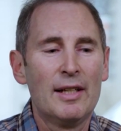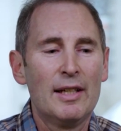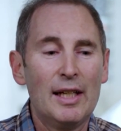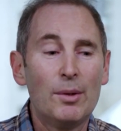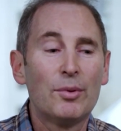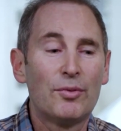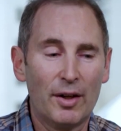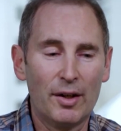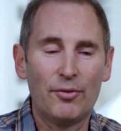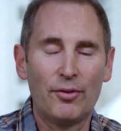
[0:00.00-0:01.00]
he was
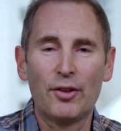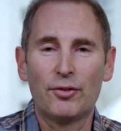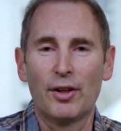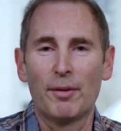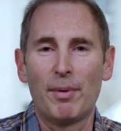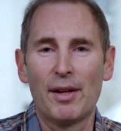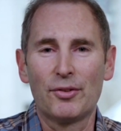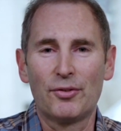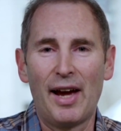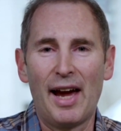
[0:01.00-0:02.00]
very frustrated by
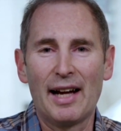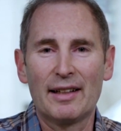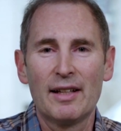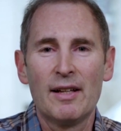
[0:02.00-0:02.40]
this fact.